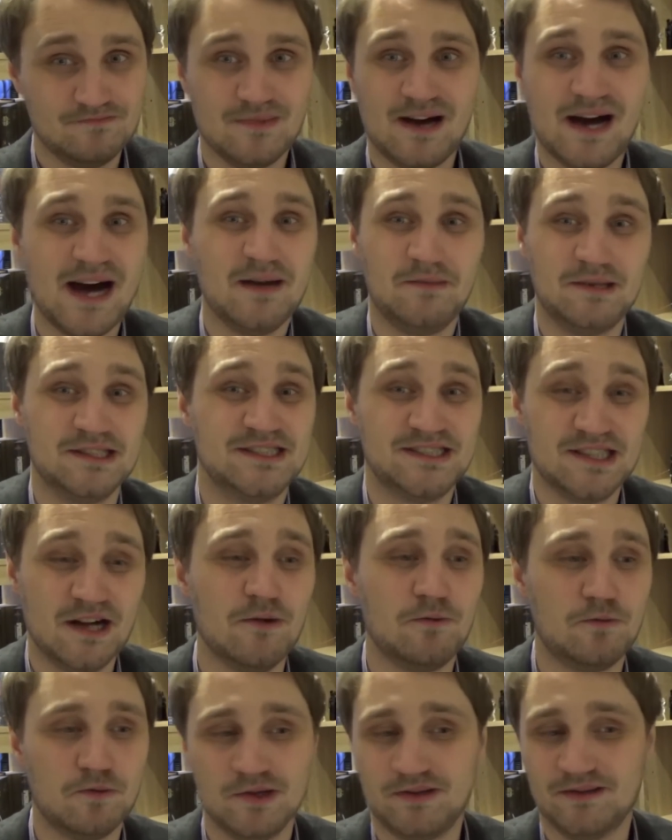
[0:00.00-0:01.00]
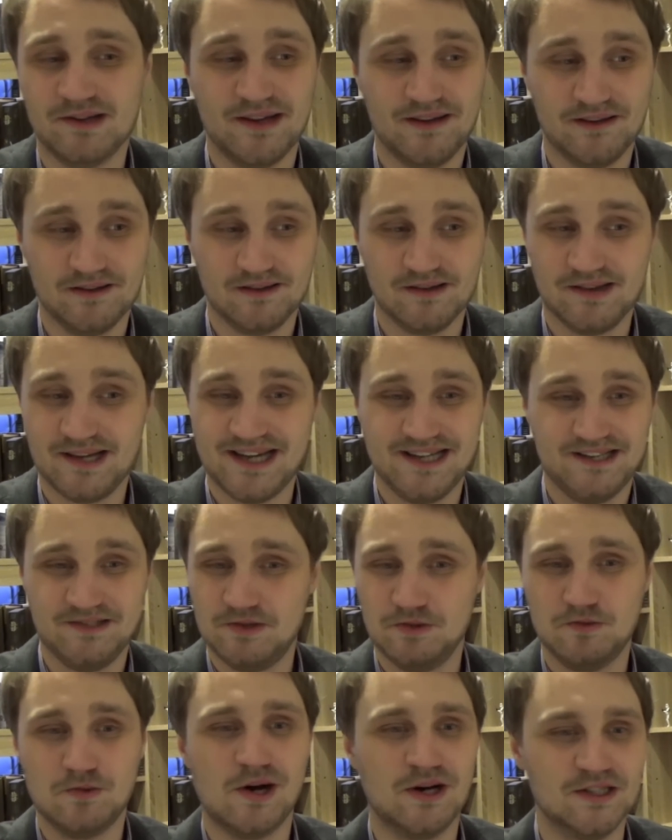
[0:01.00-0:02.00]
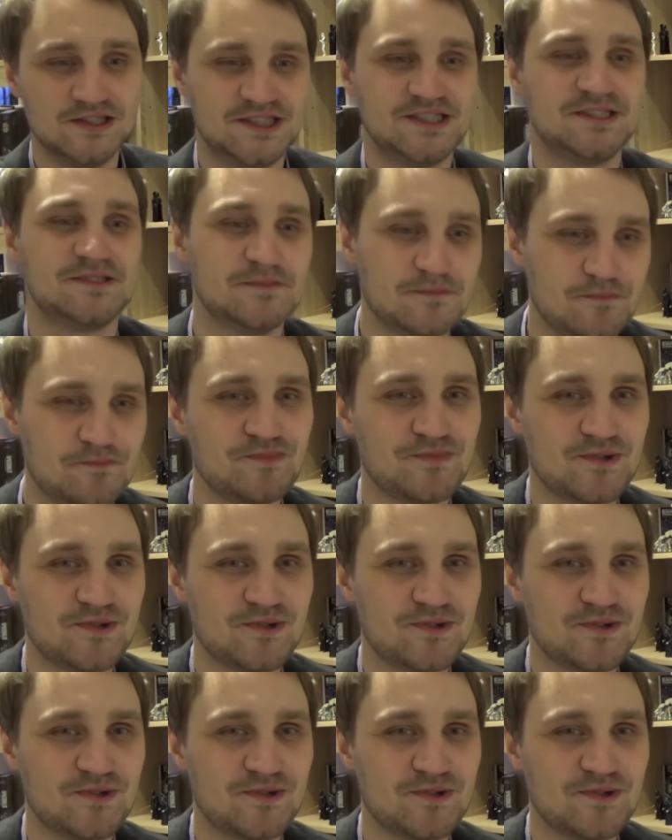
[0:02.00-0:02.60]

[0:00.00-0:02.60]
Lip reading: myself would like to watch